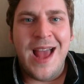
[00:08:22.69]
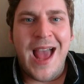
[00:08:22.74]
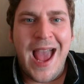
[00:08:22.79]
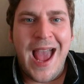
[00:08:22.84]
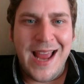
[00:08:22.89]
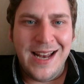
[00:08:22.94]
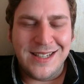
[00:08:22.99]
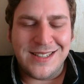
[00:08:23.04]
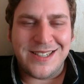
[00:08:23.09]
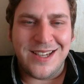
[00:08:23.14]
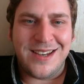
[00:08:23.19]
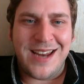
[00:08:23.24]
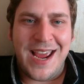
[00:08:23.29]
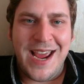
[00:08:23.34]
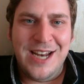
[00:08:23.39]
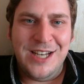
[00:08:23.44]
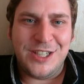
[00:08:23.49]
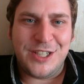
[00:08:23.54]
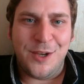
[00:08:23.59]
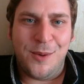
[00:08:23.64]
Entered
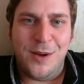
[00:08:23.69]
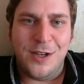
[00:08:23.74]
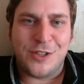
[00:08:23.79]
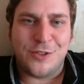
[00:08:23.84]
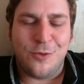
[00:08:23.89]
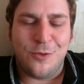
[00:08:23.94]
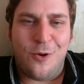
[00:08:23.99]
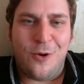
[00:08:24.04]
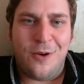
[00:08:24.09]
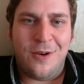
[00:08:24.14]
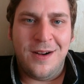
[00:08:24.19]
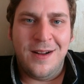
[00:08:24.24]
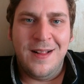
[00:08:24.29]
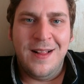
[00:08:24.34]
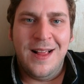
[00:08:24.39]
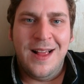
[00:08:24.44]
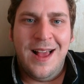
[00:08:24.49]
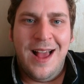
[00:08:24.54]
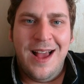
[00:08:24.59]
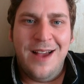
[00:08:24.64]
into a draw
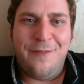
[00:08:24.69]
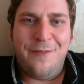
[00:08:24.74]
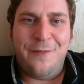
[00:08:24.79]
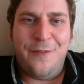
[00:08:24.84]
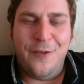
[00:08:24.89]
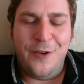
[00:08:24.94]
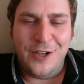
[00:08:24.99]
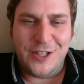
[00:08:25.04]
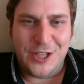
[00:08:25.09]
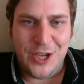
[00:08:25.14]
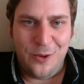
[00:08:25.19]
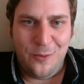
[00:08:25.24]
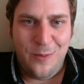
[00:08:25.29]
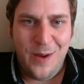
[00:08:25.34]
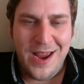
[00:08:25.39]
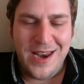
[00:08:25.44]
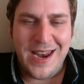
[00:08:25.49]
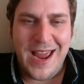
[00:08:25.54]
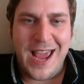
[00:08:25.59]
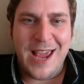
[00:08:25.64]
to
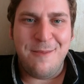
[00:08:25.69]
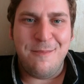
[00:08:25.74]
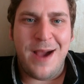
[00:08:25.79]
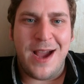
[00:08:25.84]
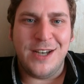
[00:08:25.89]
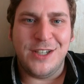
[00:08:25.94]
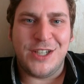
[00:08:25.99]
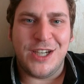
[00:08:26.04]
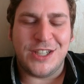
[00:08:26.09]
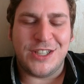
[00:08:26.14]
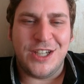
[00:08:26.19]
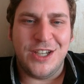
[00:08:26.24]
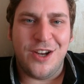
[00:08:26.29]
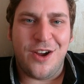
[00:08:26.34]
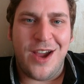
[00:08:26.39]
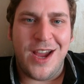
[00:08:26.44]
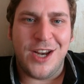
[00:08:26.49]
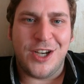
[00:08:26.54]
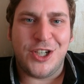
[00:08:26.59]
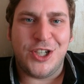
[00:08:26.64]
win a Manchester
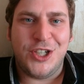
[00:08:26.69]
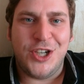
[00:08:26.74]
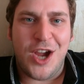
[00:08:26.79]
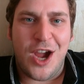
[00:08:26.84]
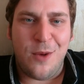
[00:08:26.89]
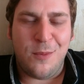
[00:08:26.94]
United shirt,